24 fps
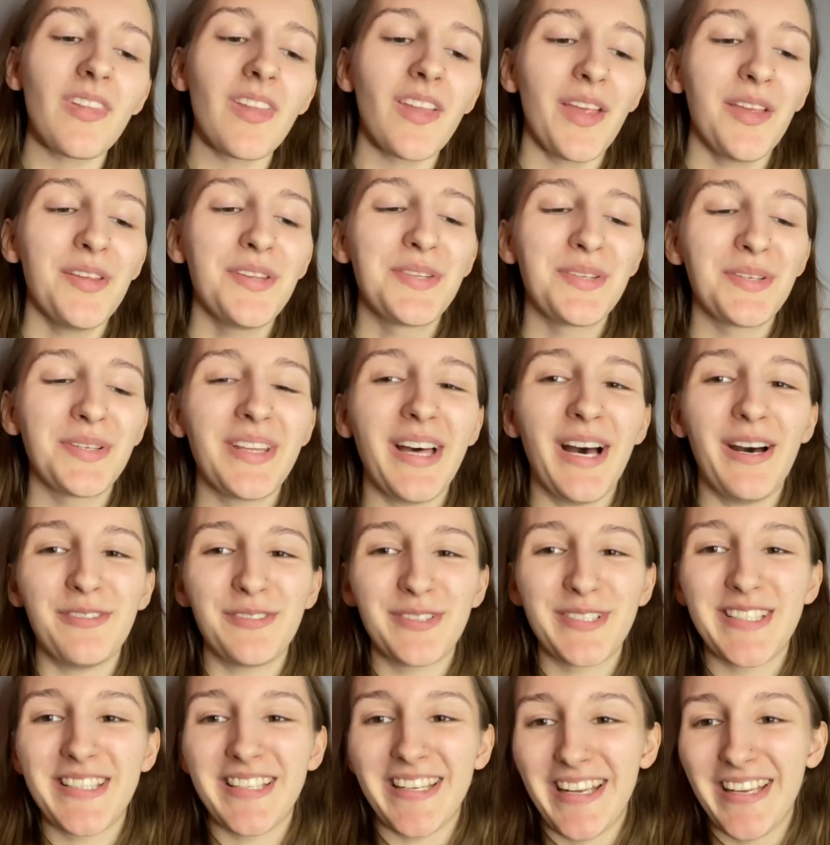so that
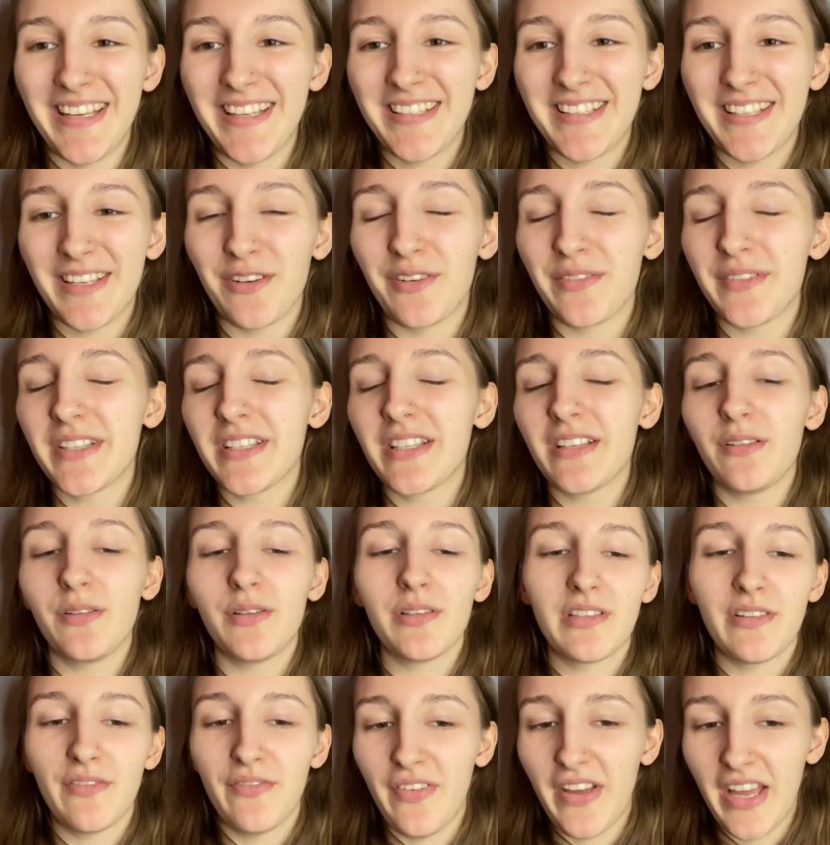was nice, and obviously
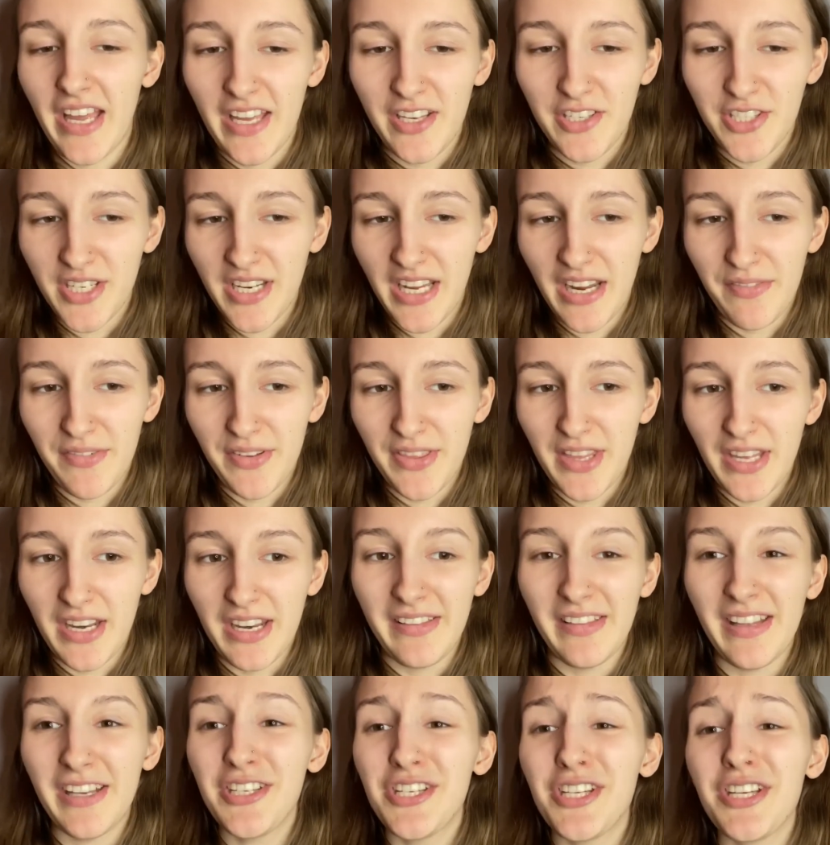loads of veg and everything.
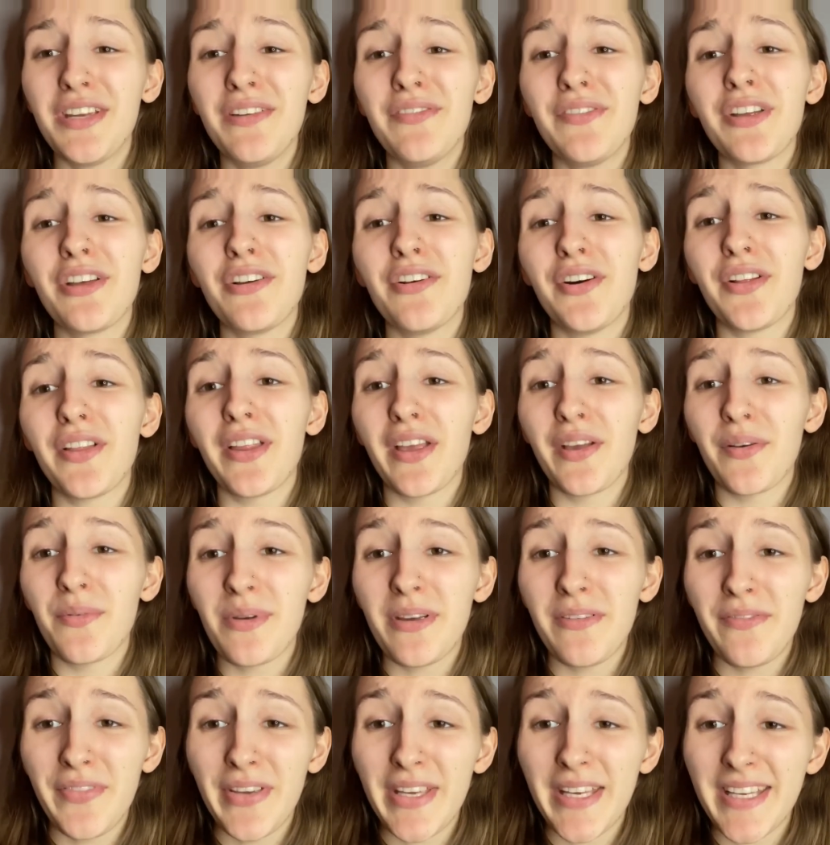And then she even got like
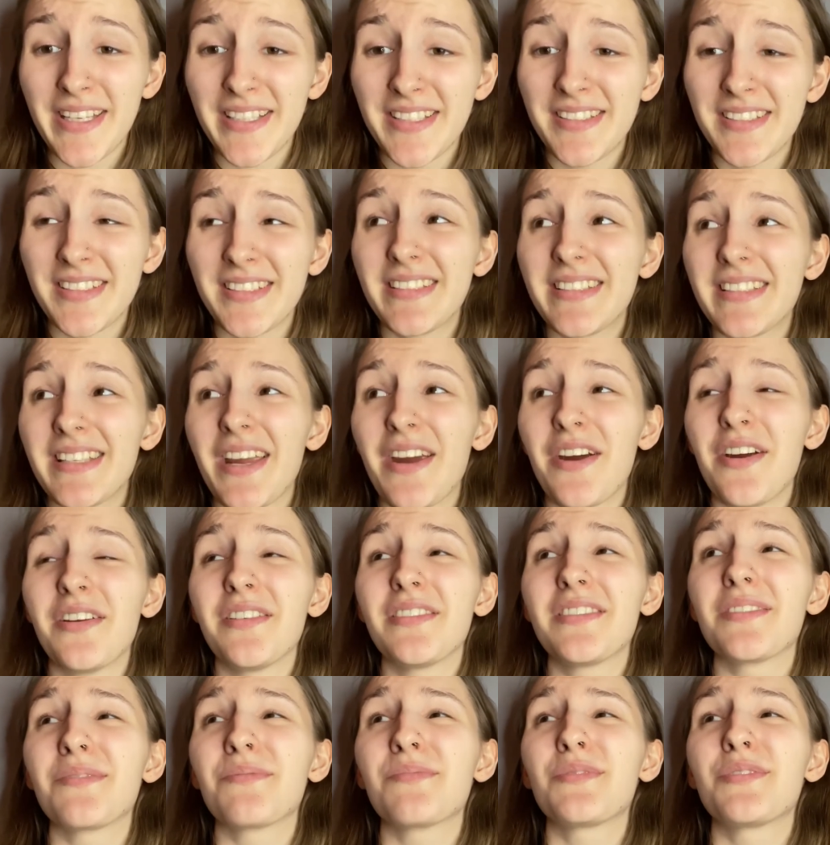wee vegan
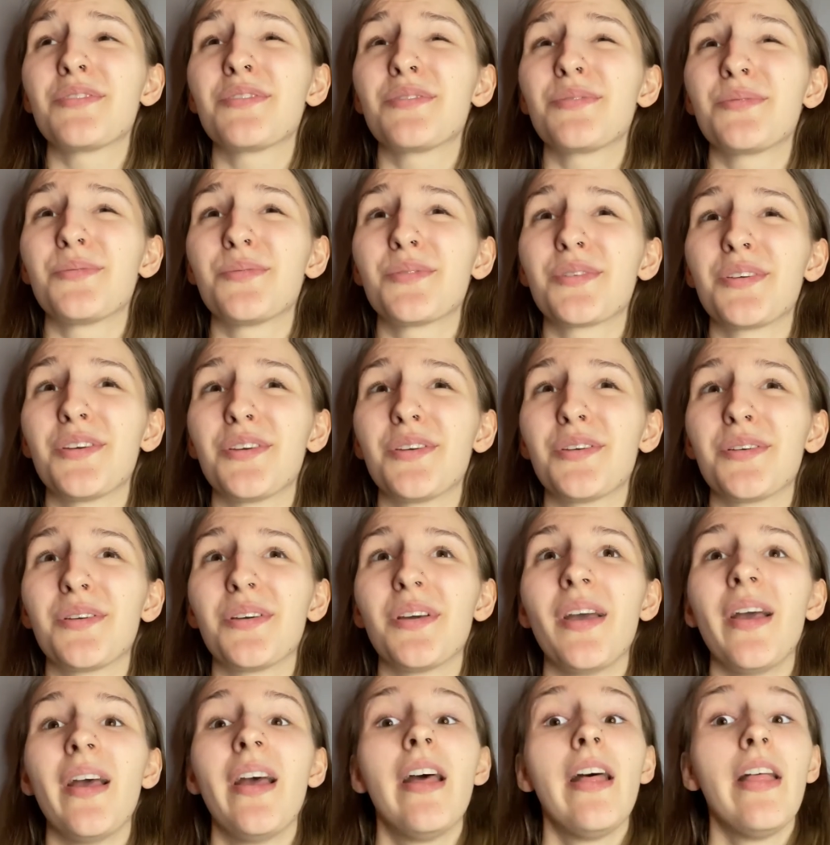desserts. It was so cute.
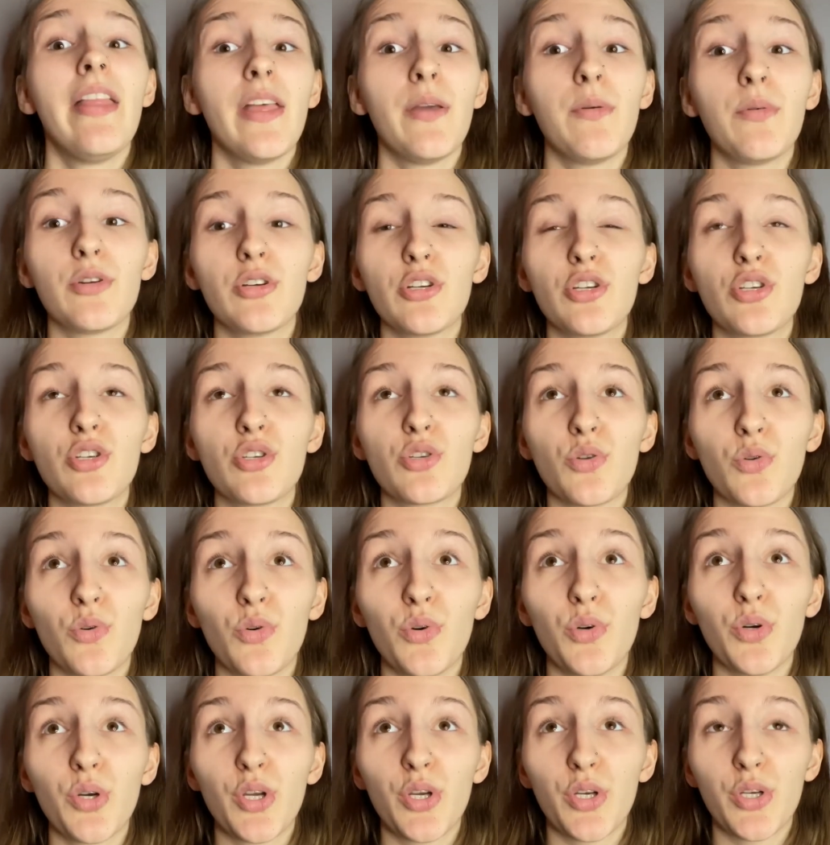They were
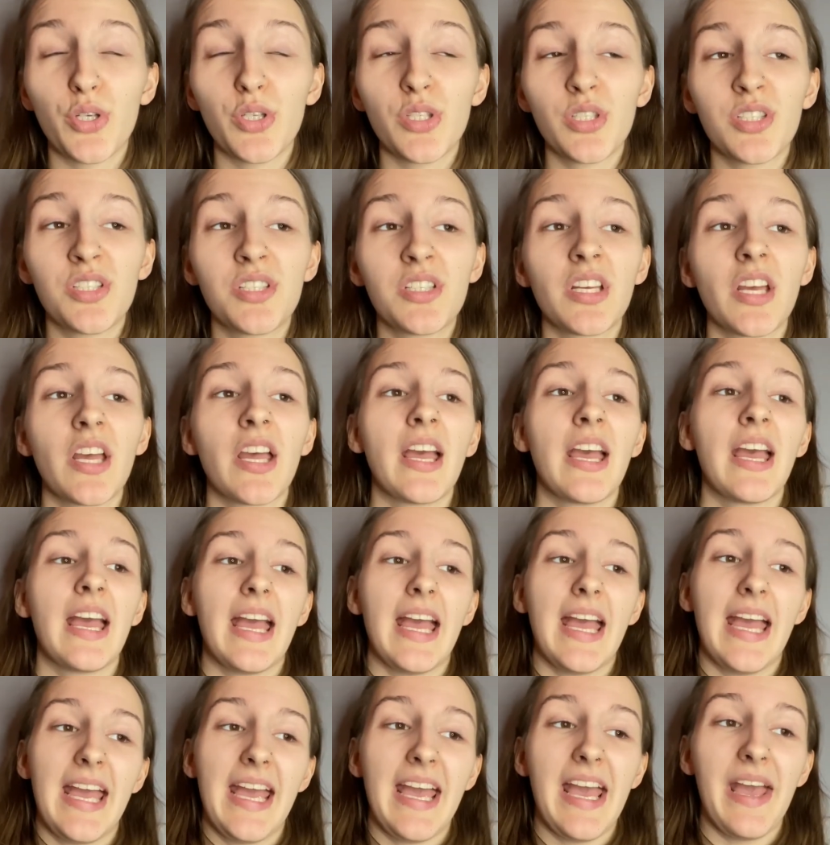so good.
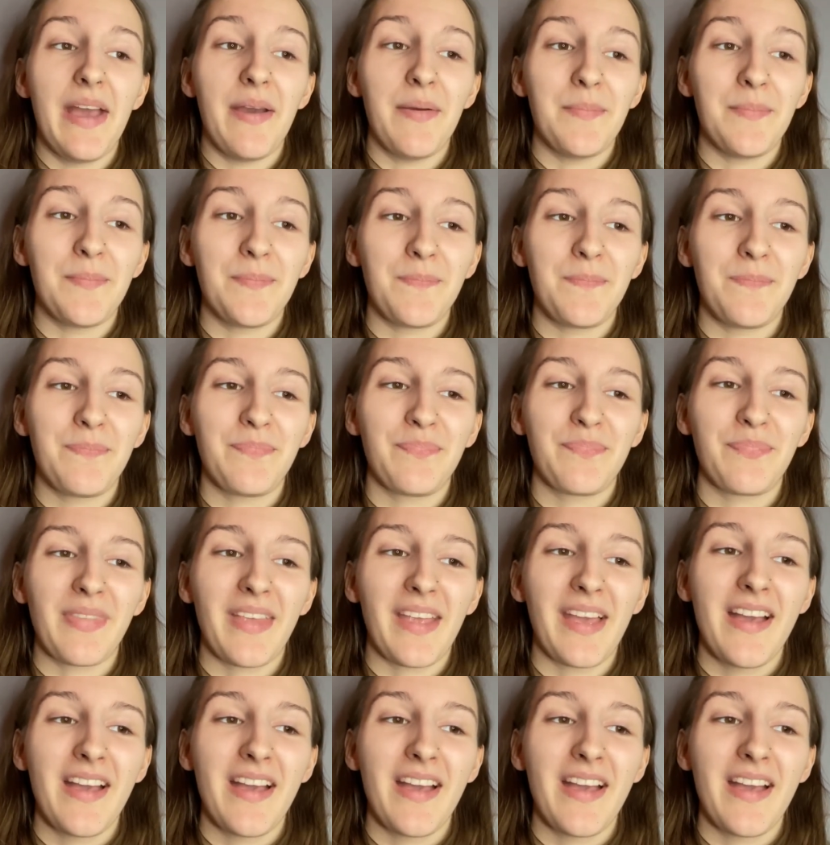And